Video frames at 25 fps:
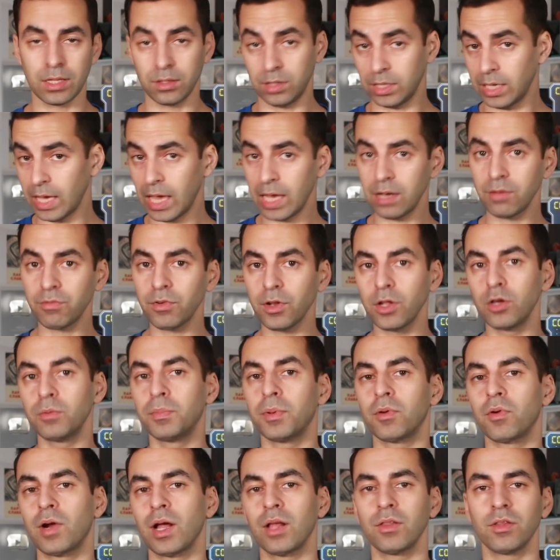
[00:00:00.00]
The
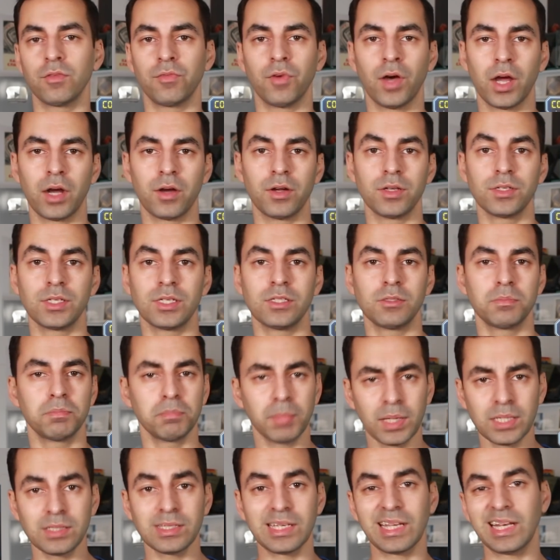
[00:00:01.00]
envelope around the virus is
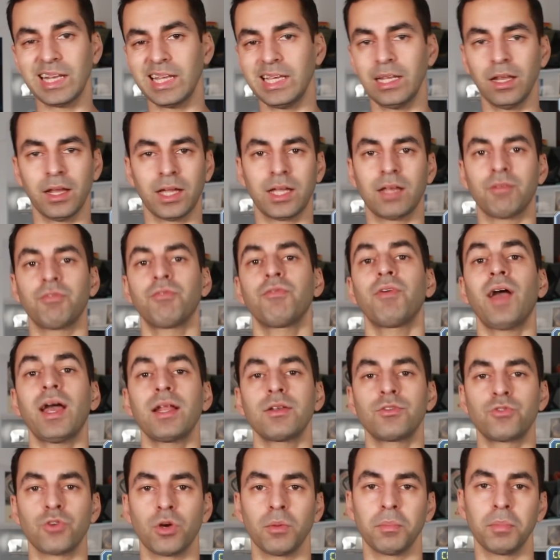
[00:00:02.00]
basically like a
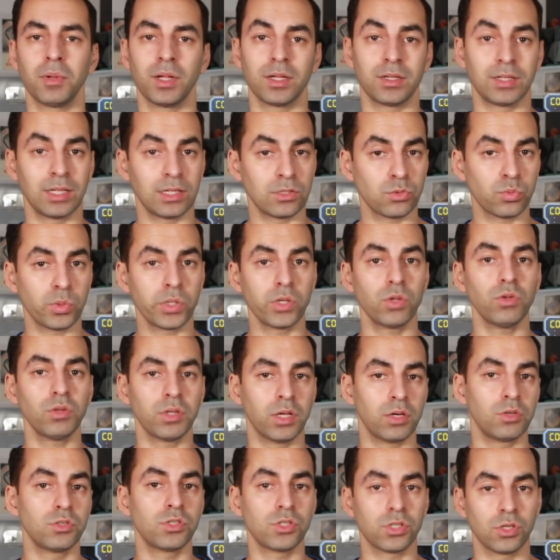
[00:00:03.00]
fat droplet, and as we all
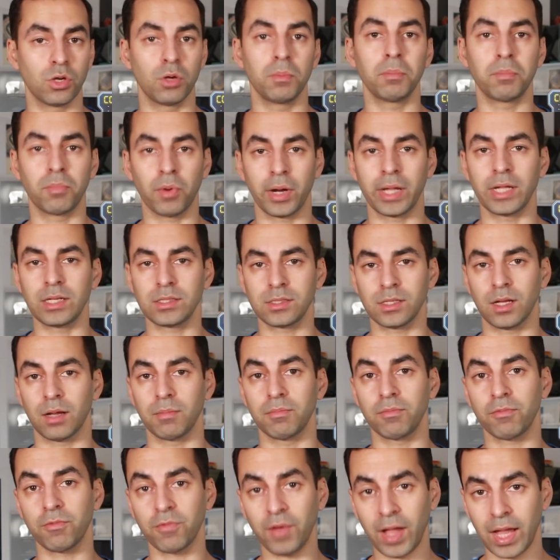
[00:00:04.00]
know, soap breaks
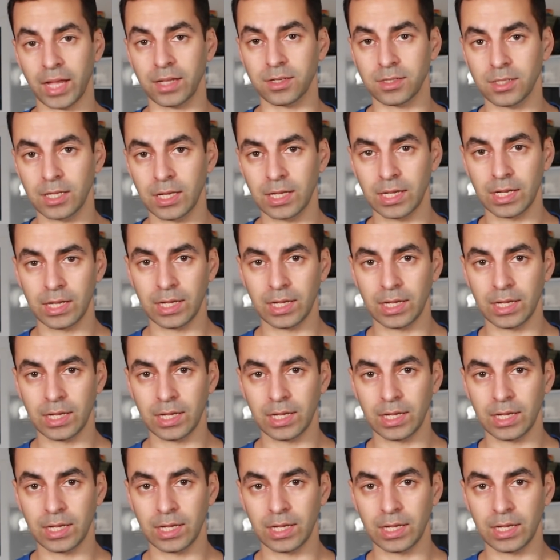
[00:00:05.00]
up fat.